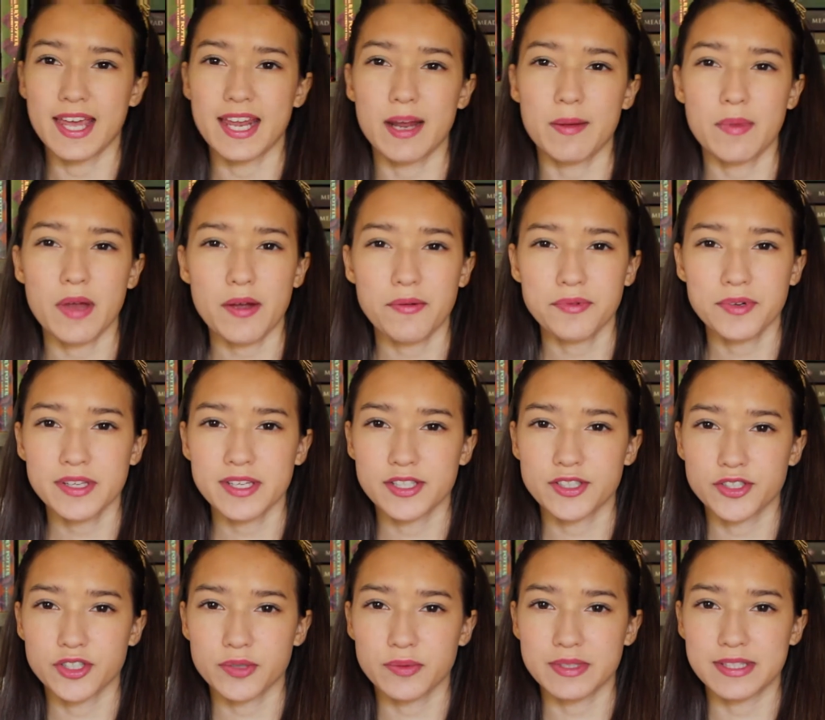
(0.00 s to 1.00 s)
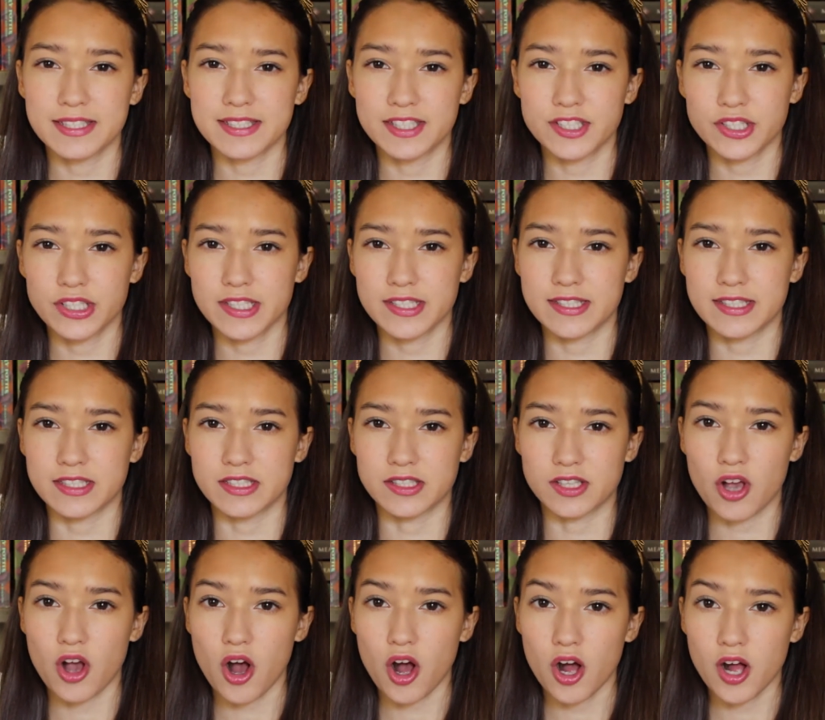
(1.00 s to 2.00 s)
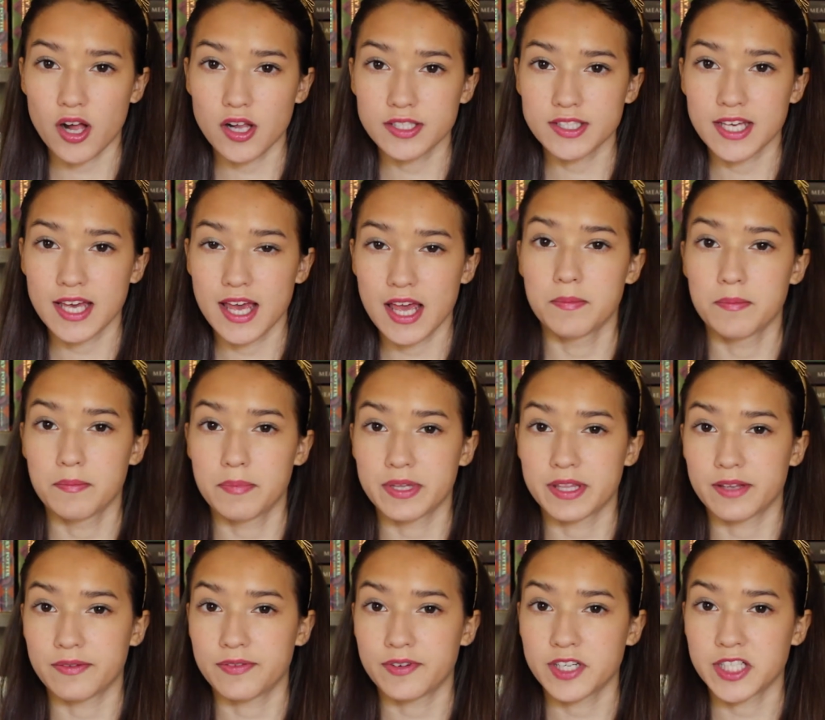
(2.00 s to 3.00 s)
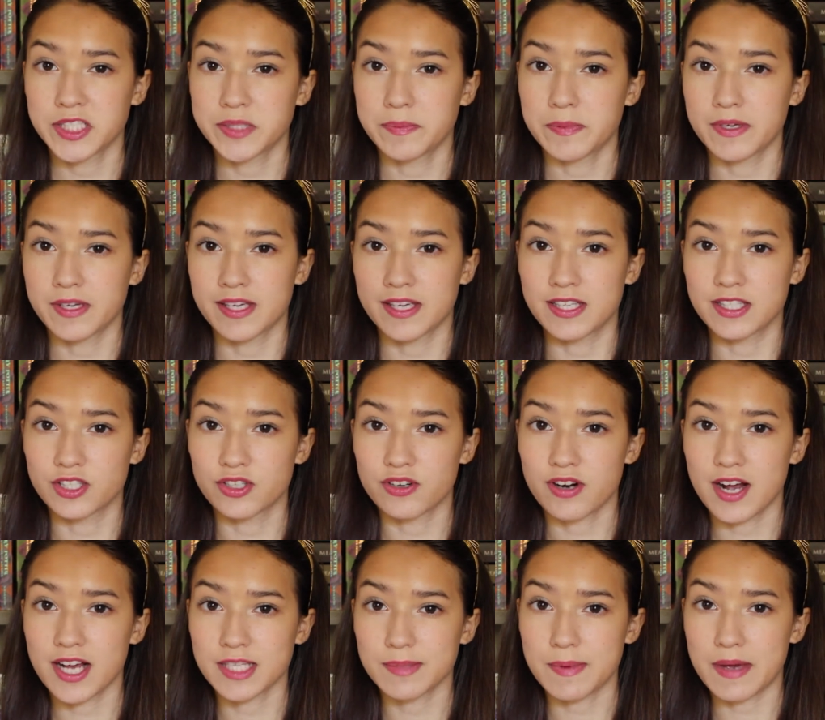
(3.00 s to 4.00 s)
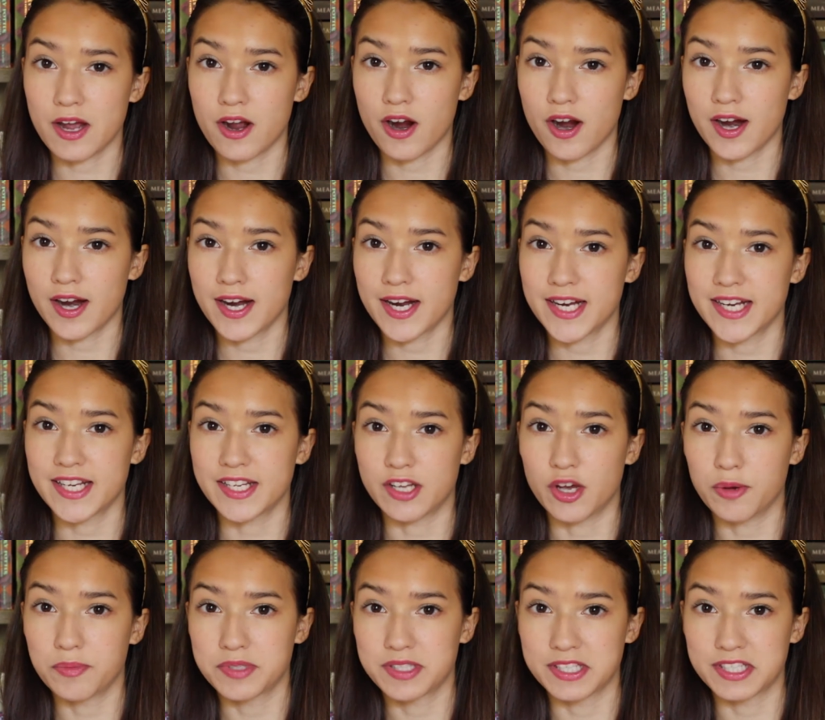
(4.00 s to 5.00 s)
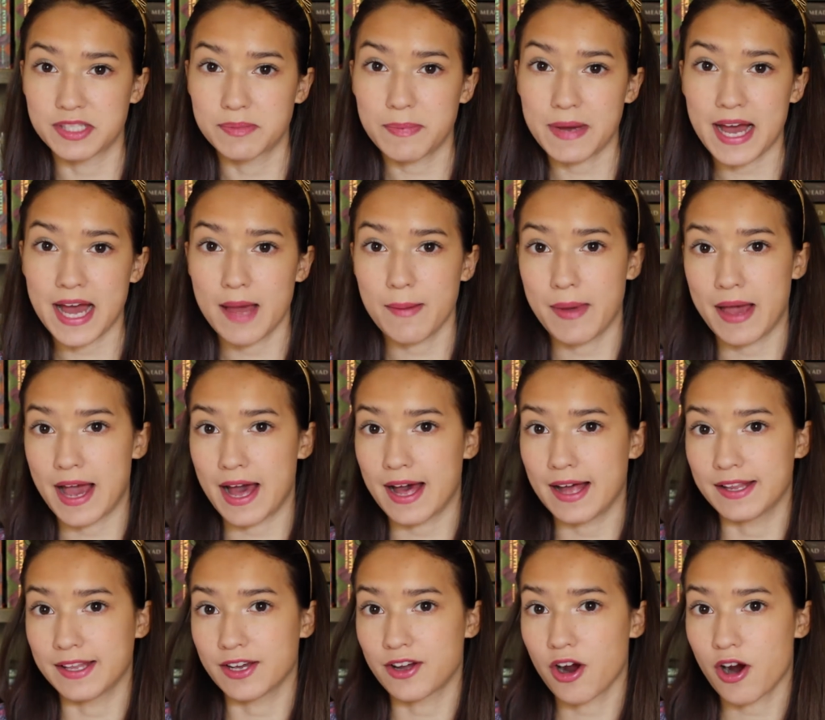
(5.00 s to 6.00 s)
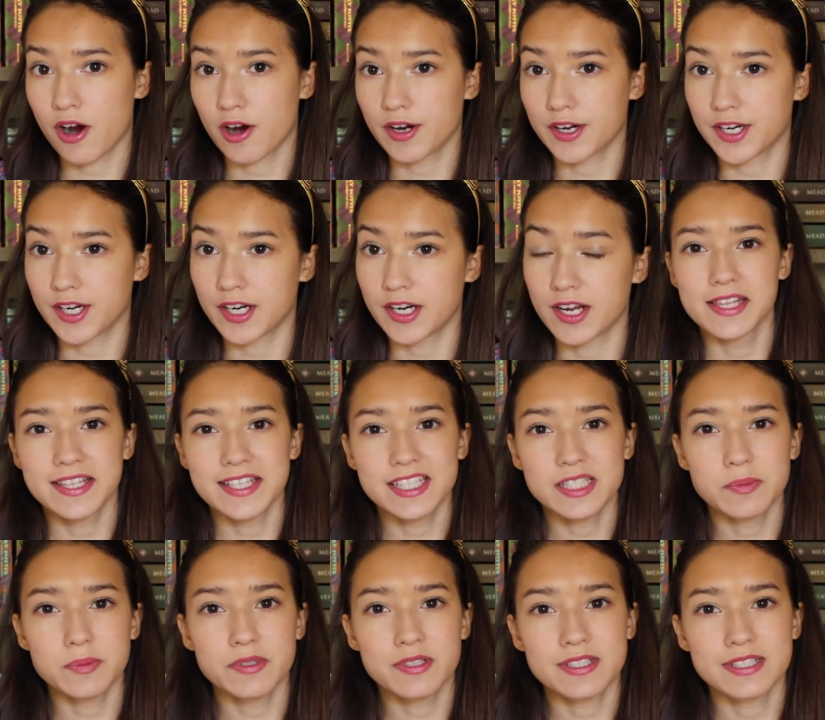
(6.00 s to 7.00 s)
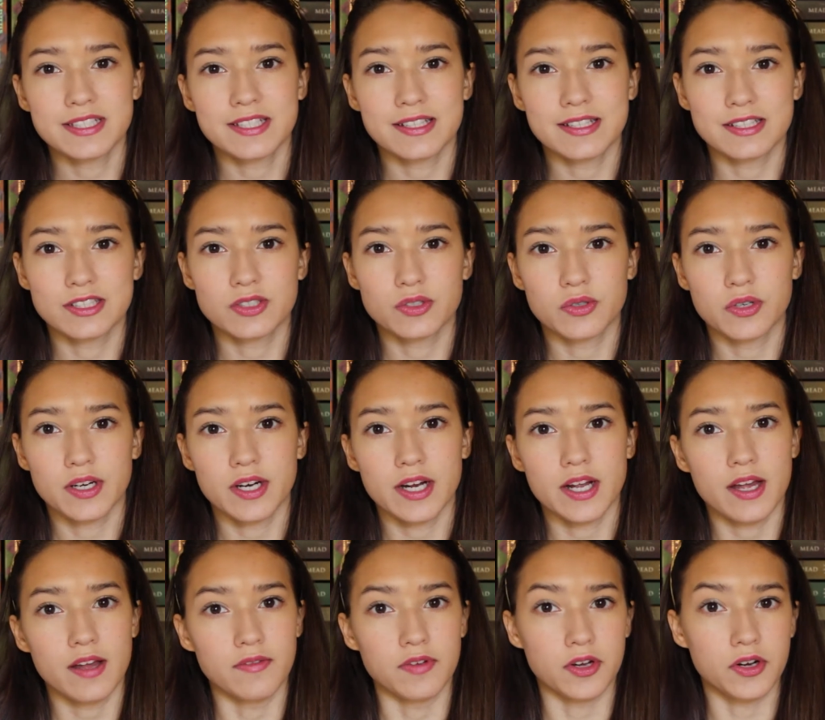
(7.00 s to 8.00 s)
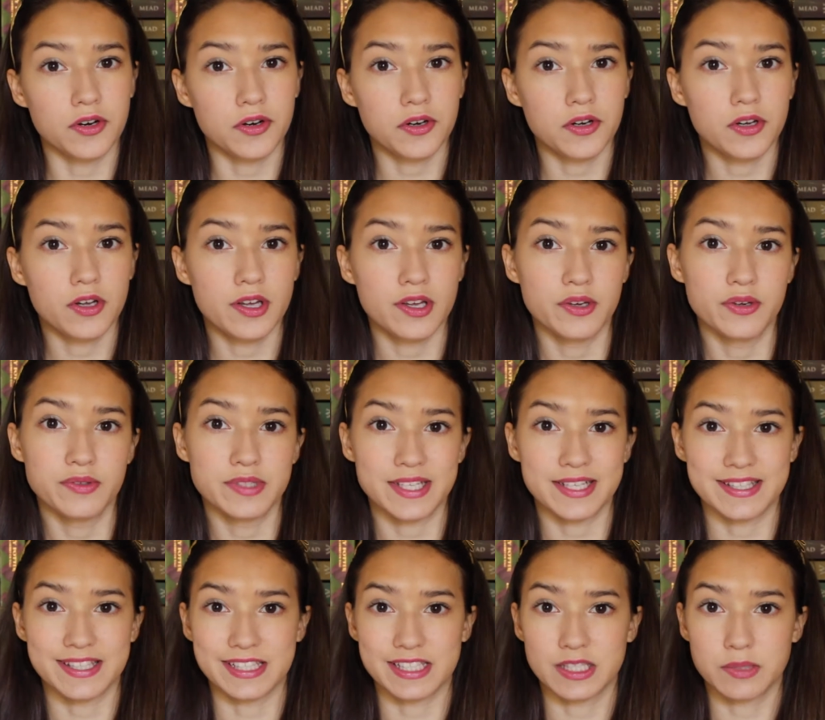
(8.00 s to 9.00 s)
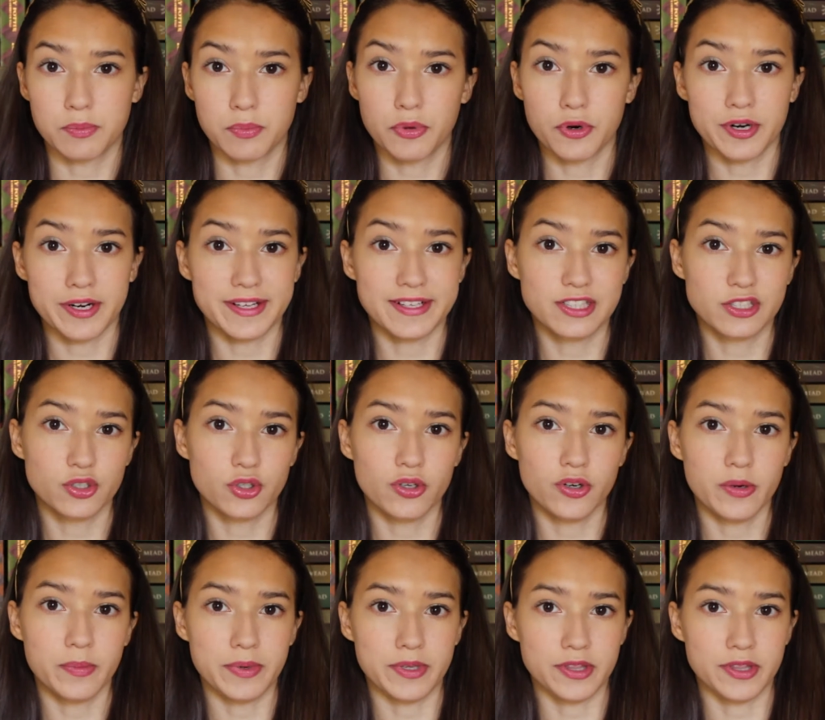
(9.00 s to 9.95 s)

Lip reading: and I'm not really sure what the series is called, but the first book is Cross My Heart and Hopes to Spy by Ally Carter. These books tell the story of a girl who's at this boarding school,